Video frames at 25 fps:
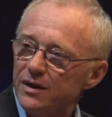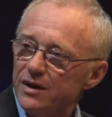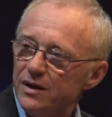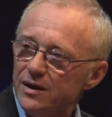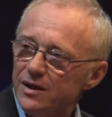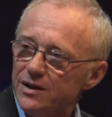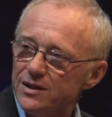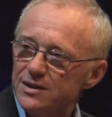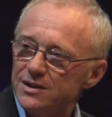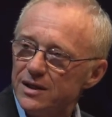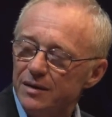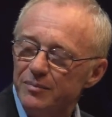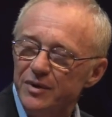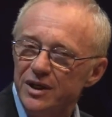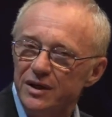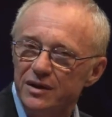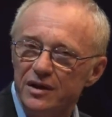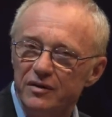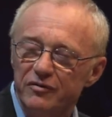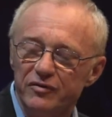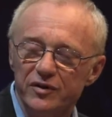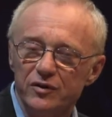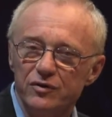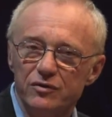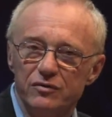It's, I mean,
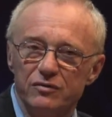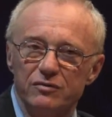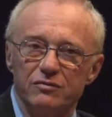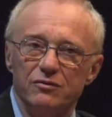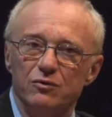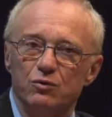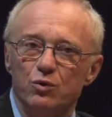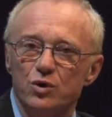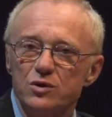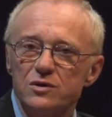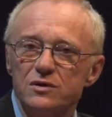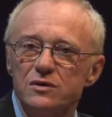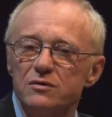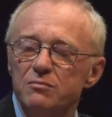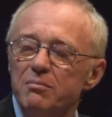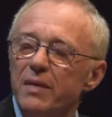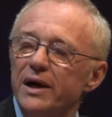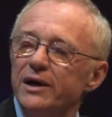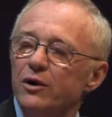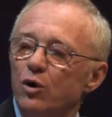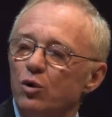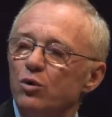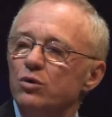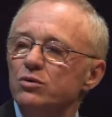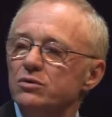if it wasn't
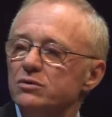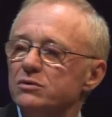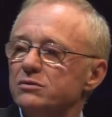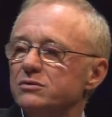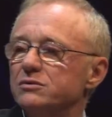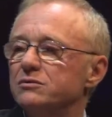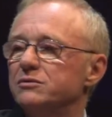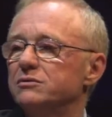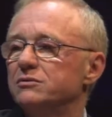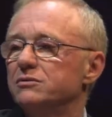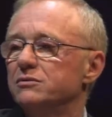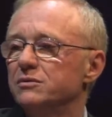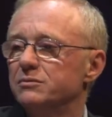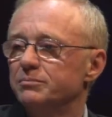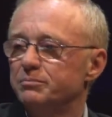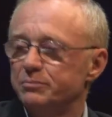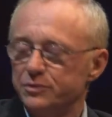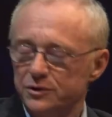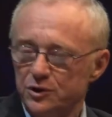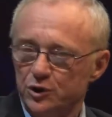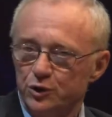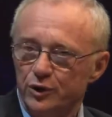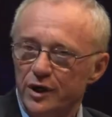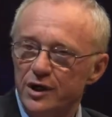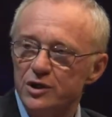my own
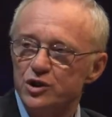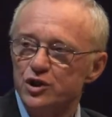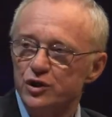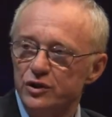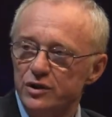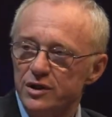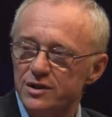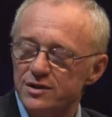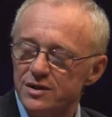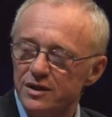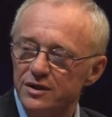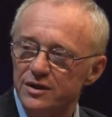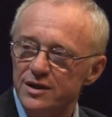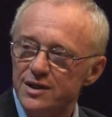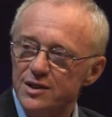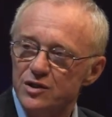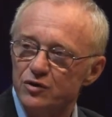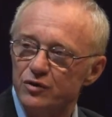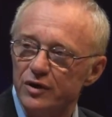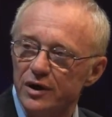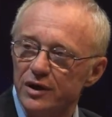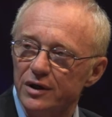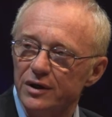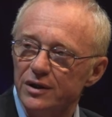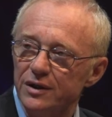tragedy as an
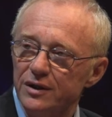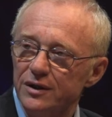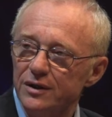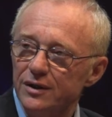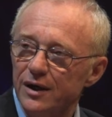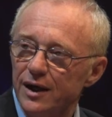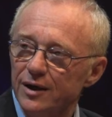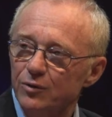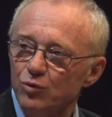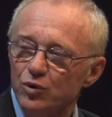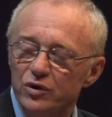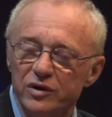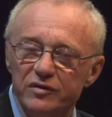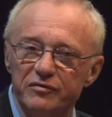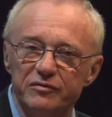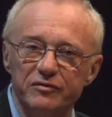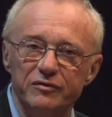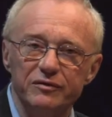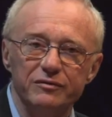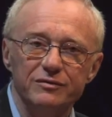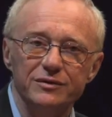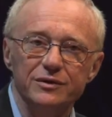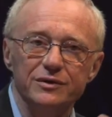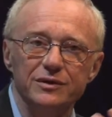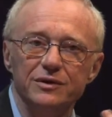Israeli, I would have
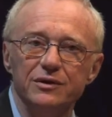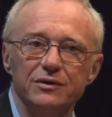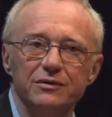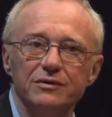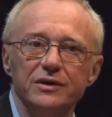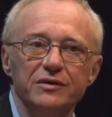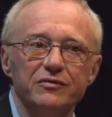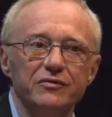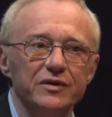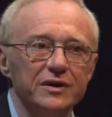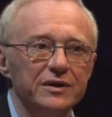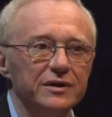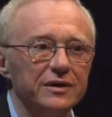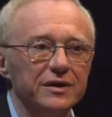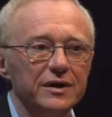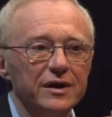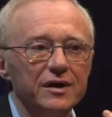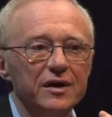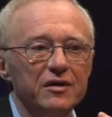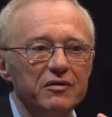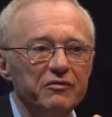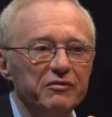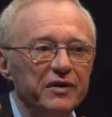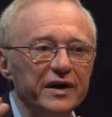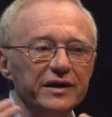you know, even
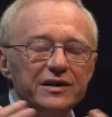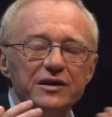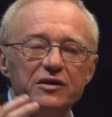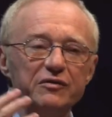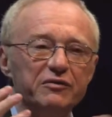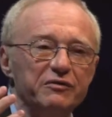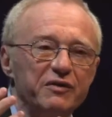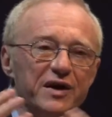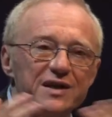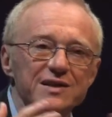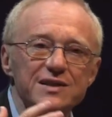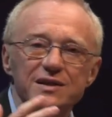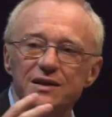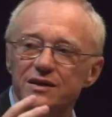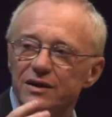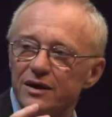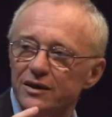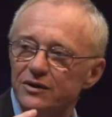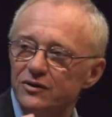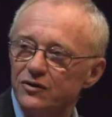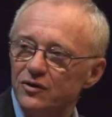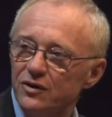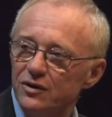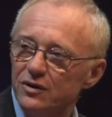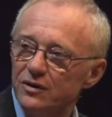find it
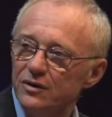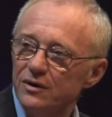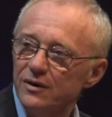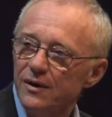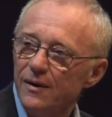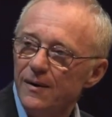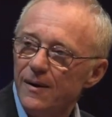fascinating.